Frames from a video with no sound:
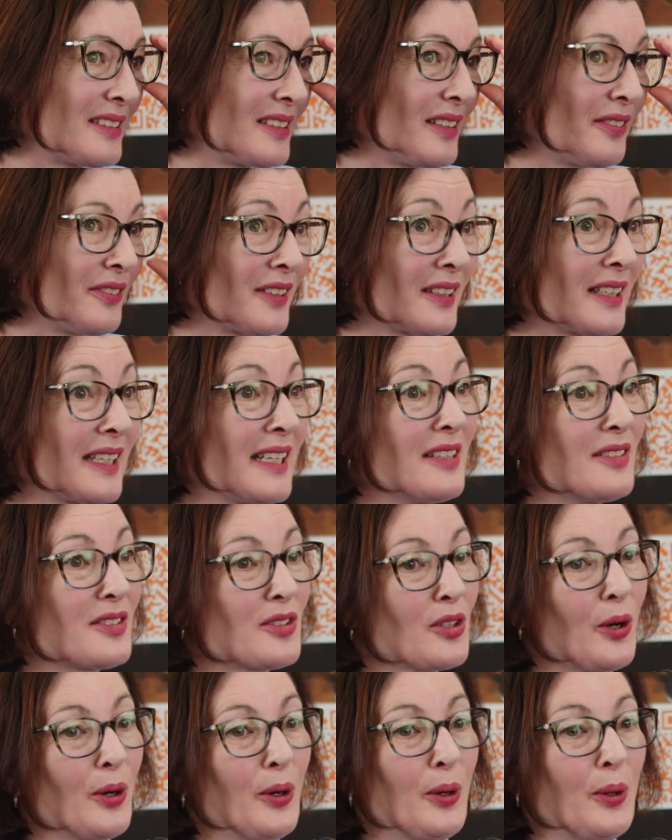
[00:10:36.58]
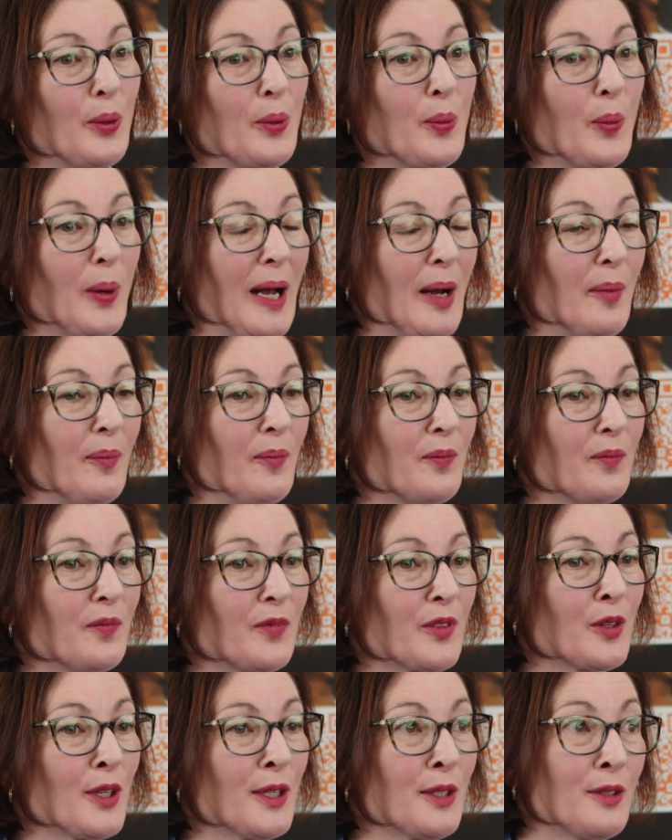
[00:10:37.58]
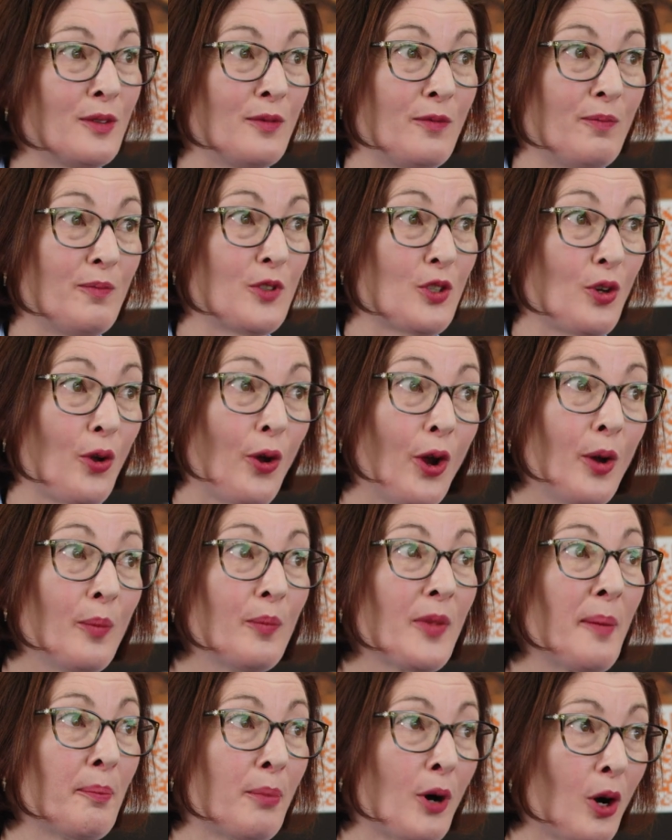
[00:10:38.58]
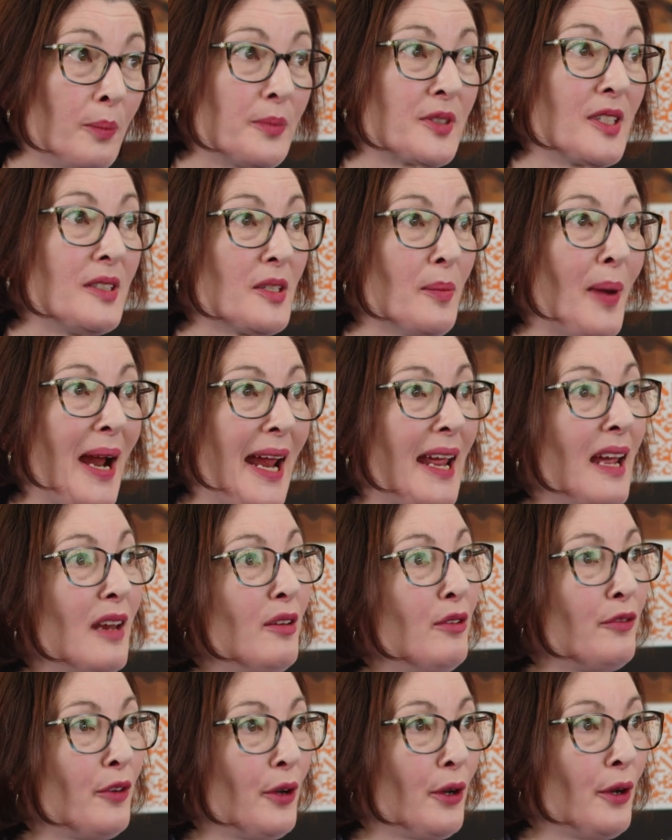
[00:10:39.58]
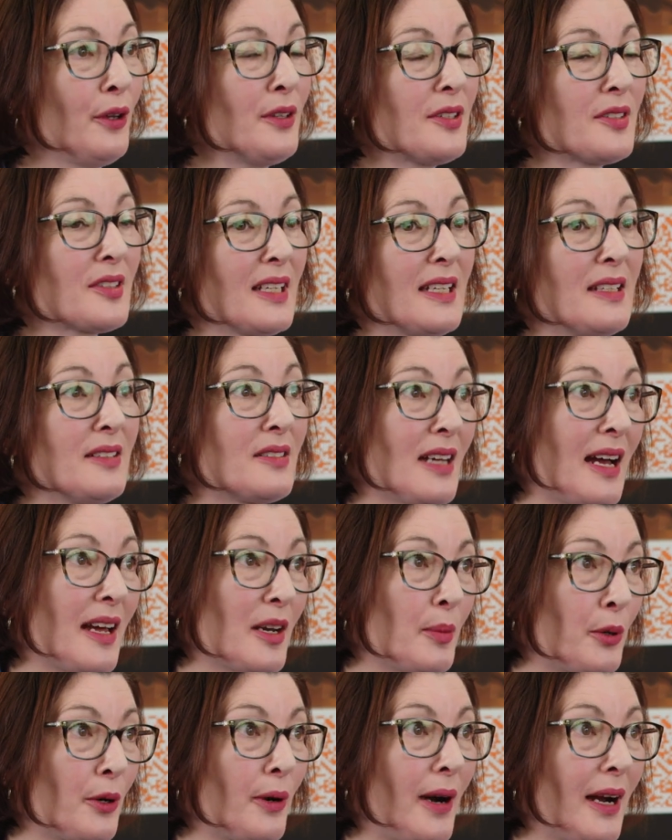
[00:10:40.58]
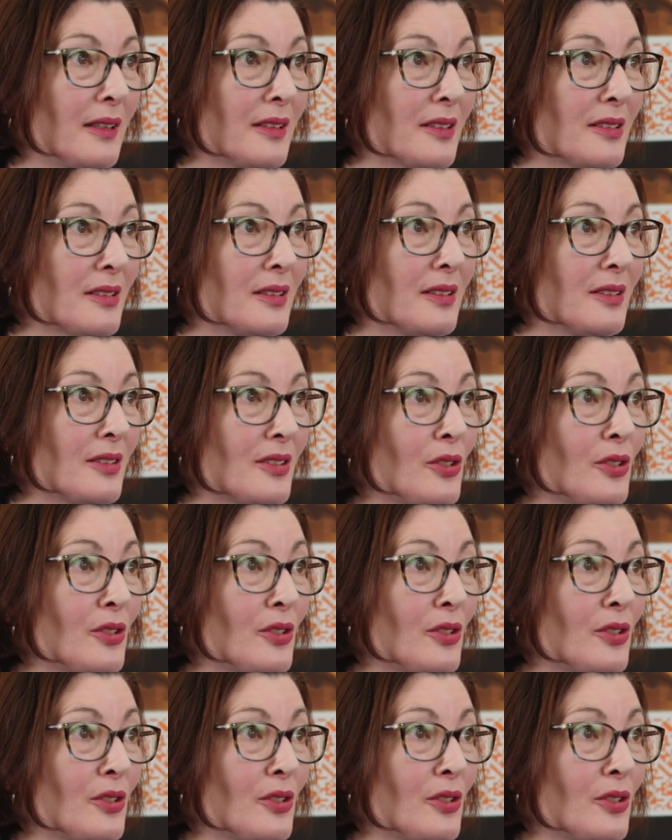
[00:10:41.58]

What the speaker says: Definitely. So the term that pops into my head first is data paralysis.